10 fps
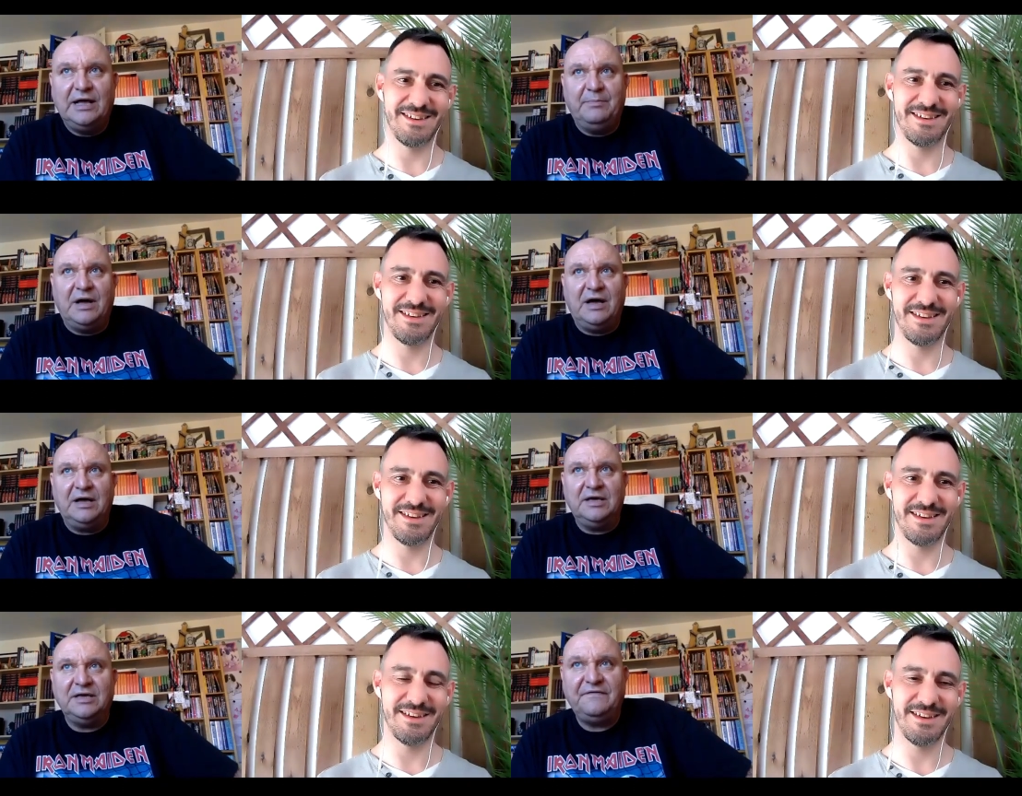
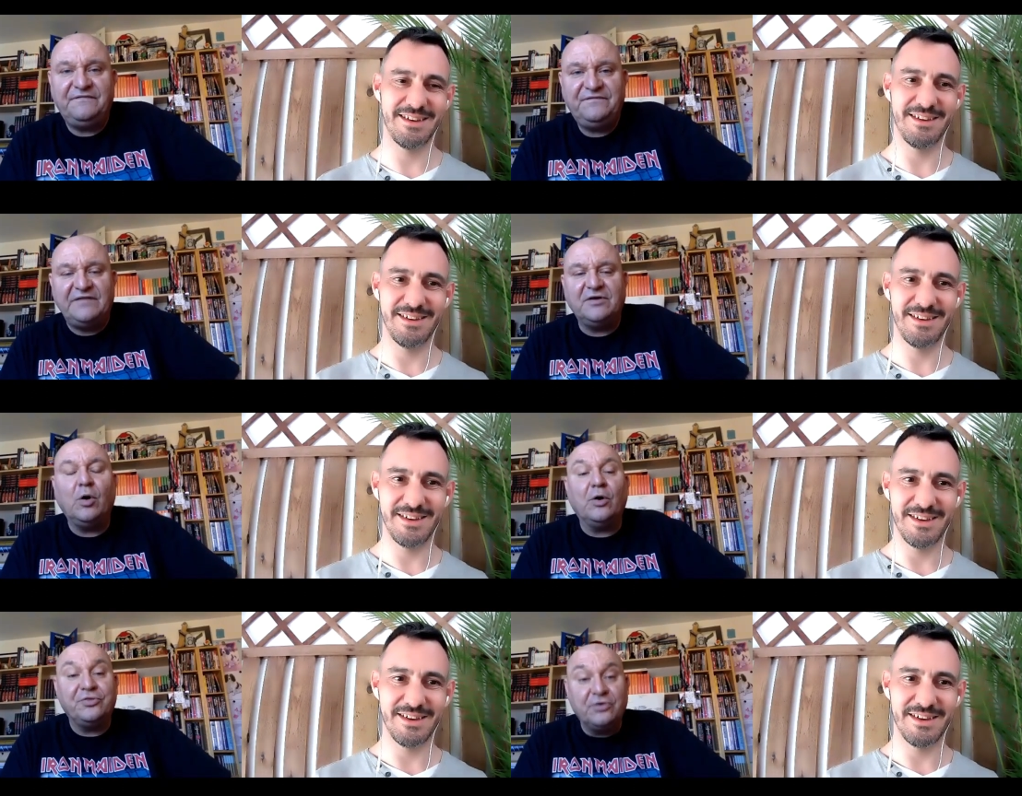Speaker 1: my favorite
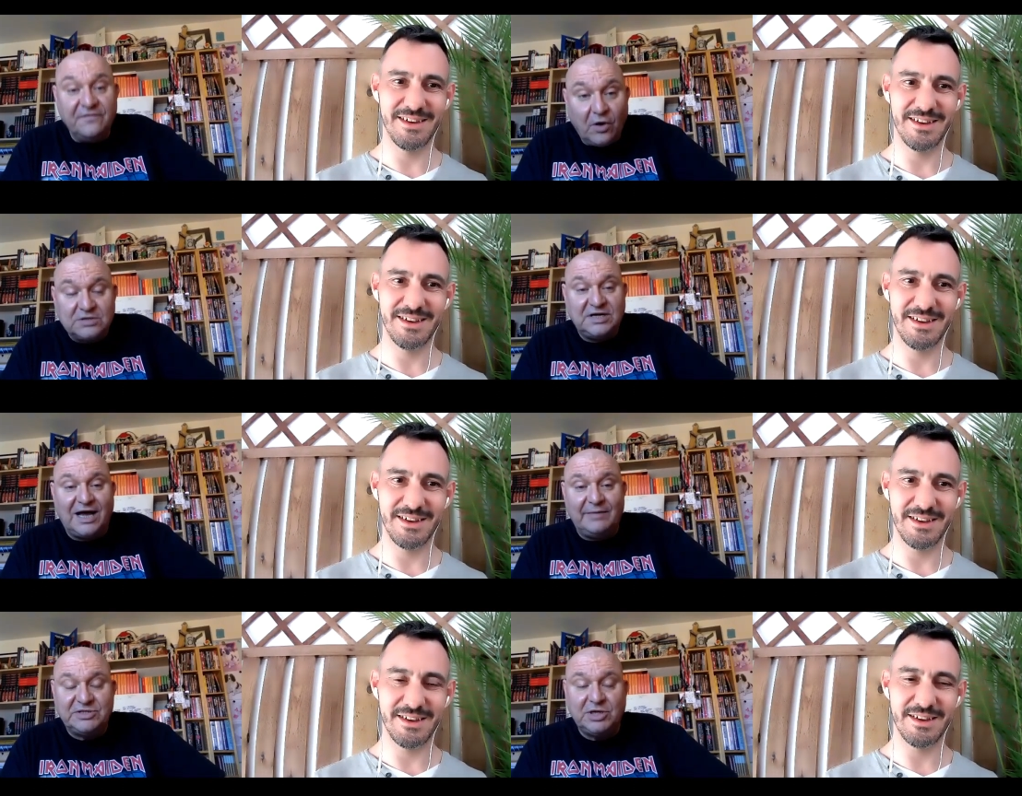author of all
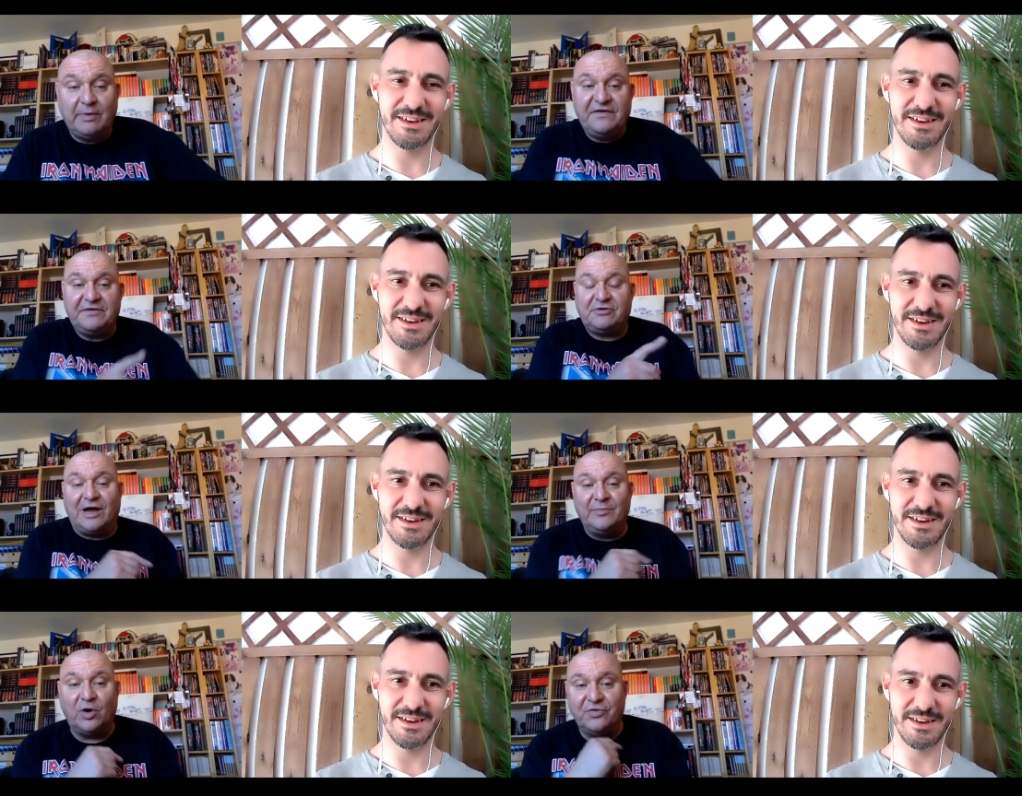time. He's not my favorite
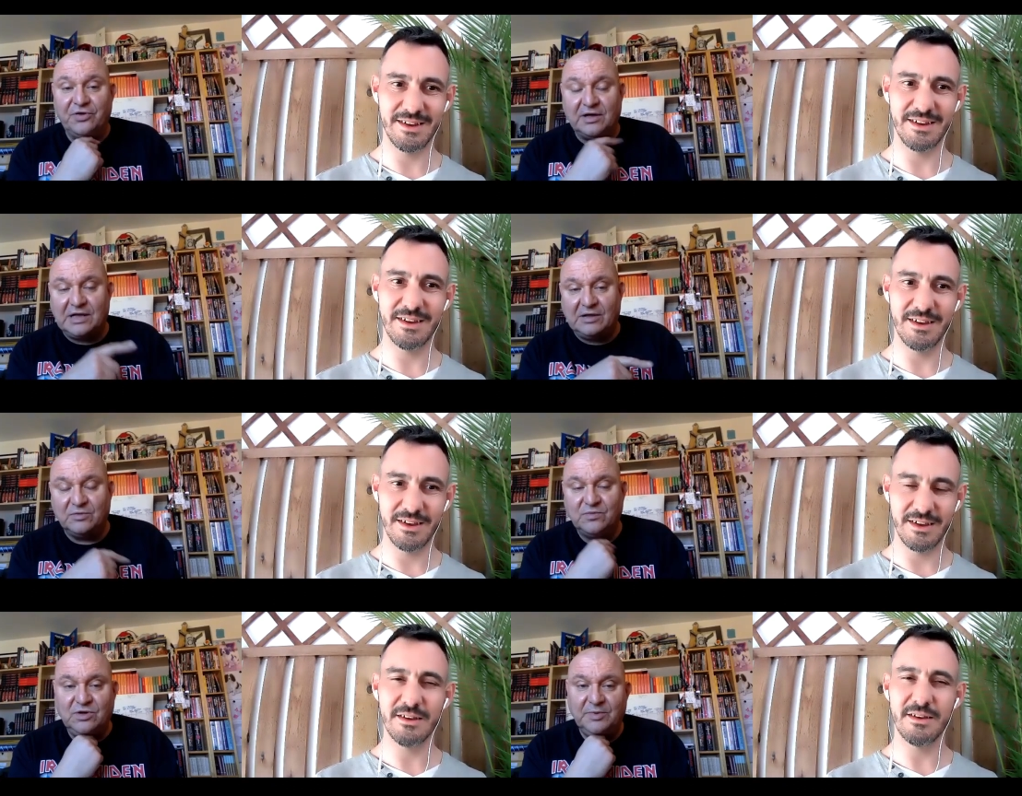crime author. I'll,
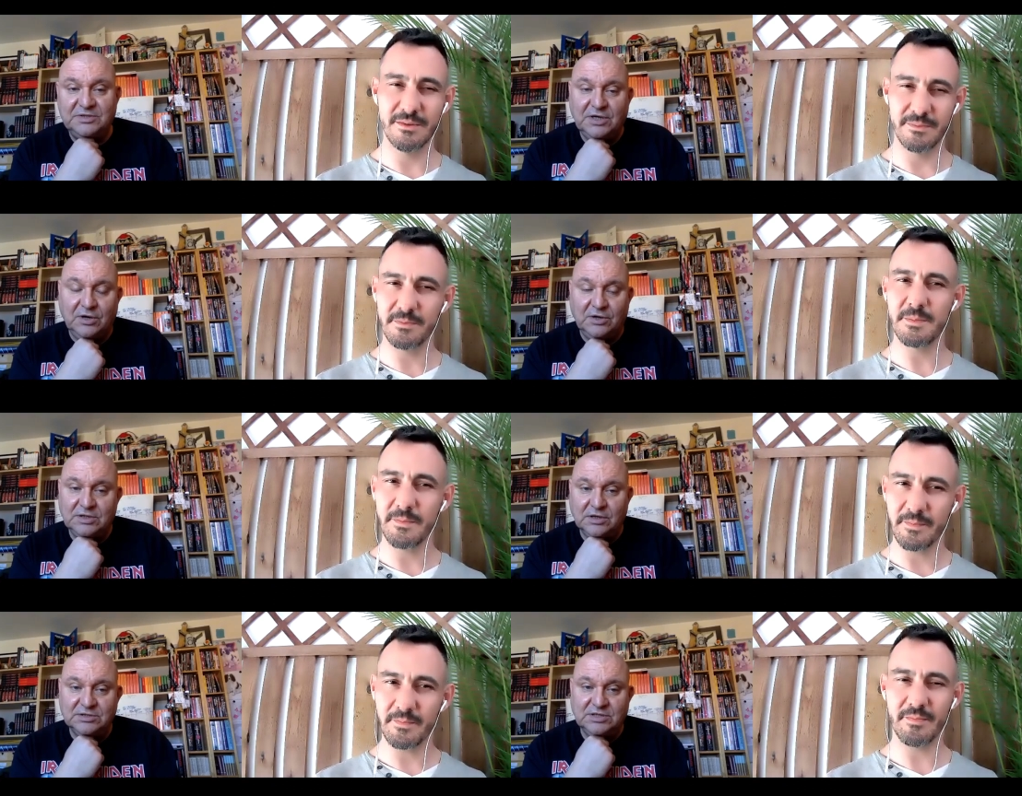I'll come
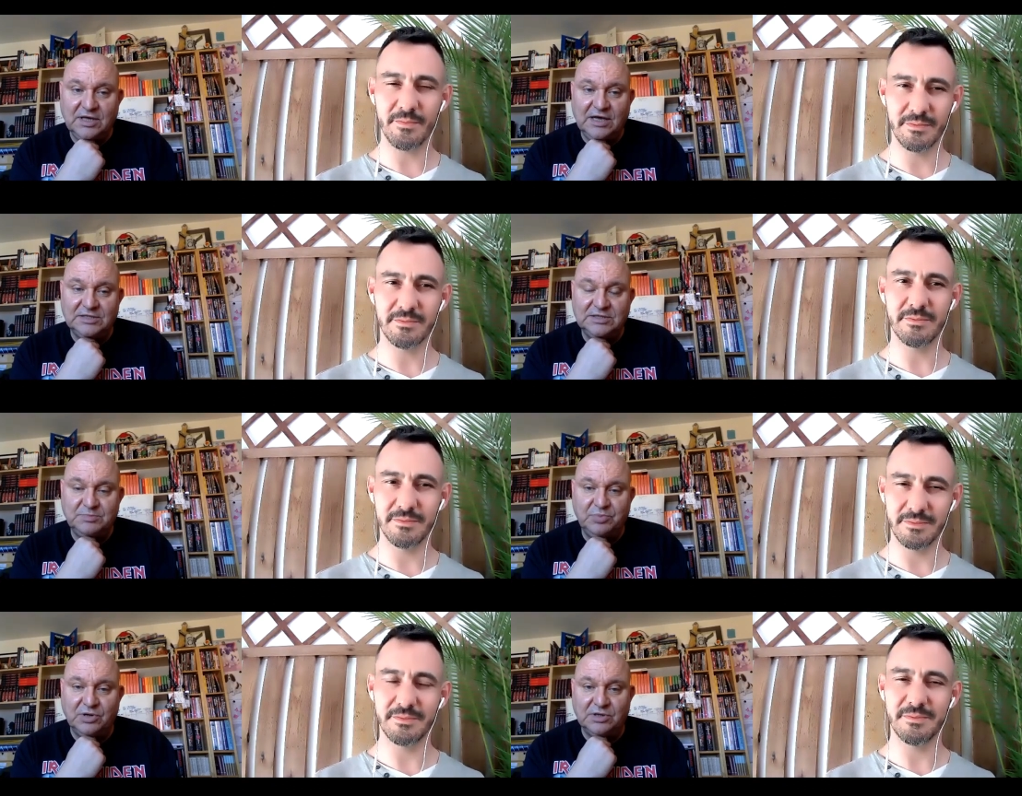on, onto that,
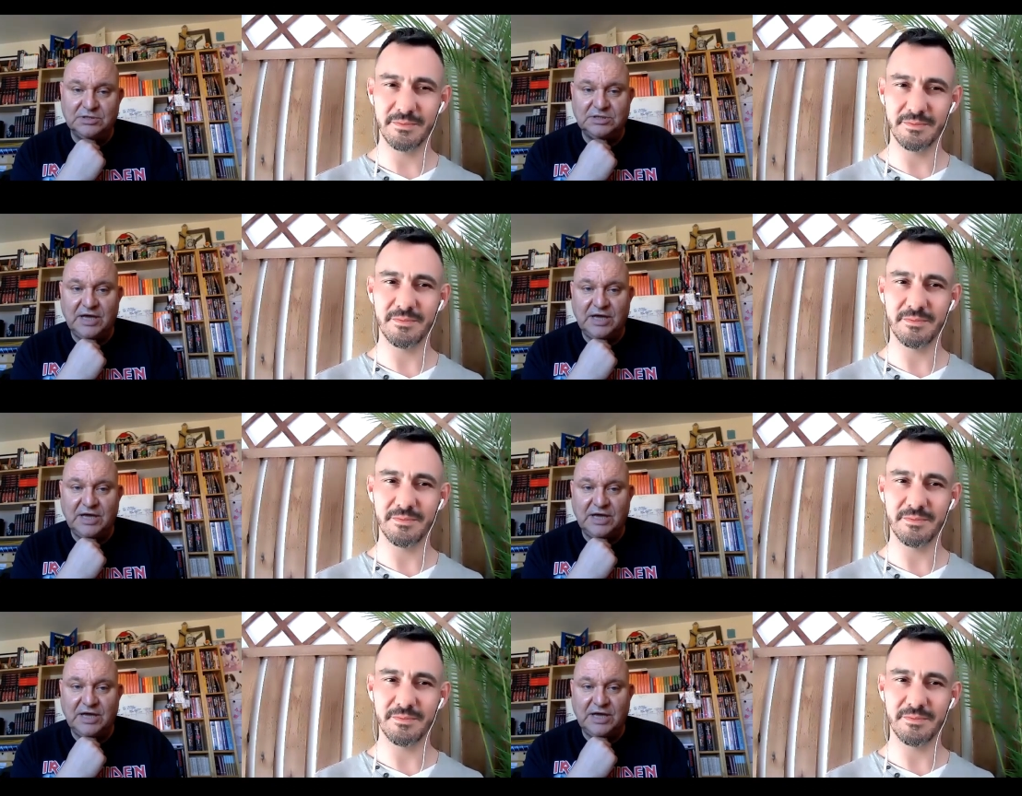but.